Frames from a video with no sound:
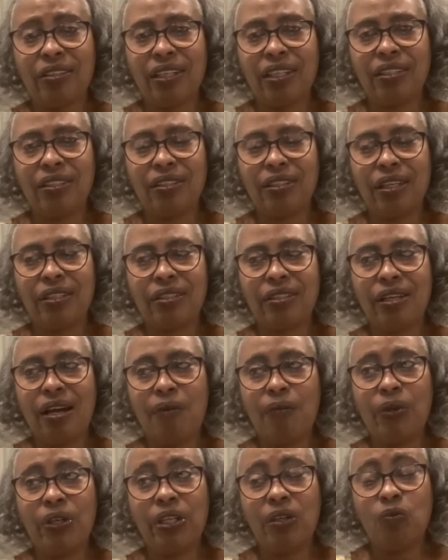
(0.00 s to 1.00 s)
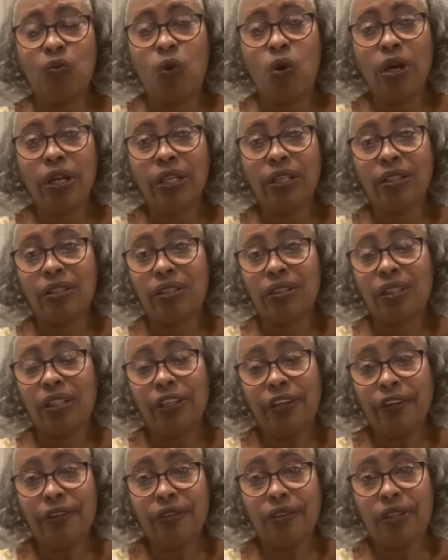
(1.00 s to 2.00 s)
That's not what he wanted,
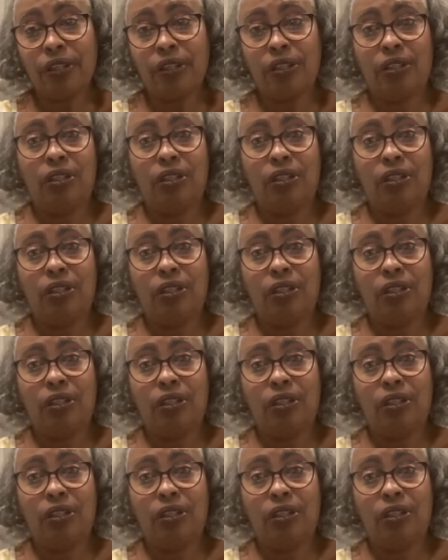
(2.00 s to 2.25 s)
clearly.